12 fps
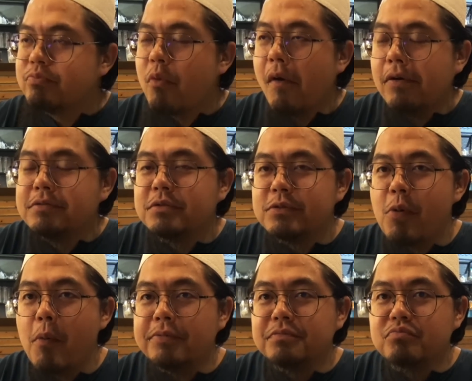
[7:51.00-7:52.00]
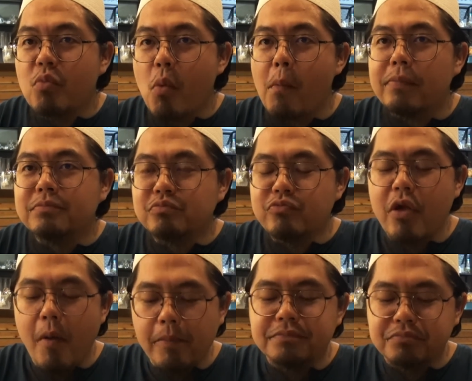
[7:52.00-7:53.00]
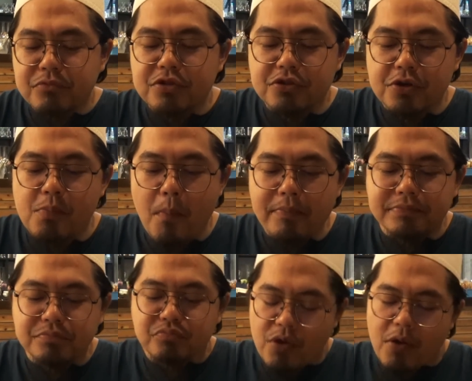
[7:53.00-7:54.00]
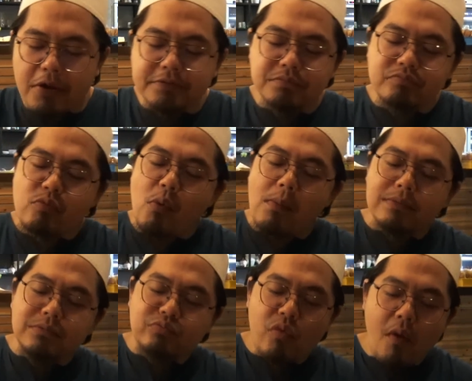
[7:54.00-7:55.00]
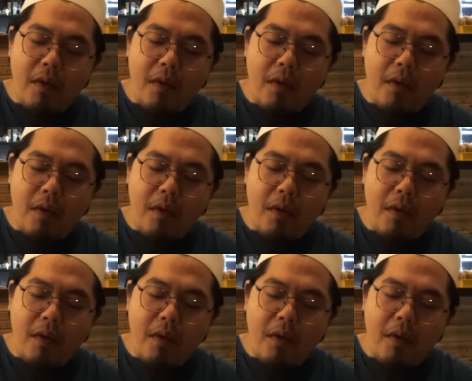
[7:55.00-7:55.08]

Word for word: Like the barbecue flavors? Yeah. Good combination. Good.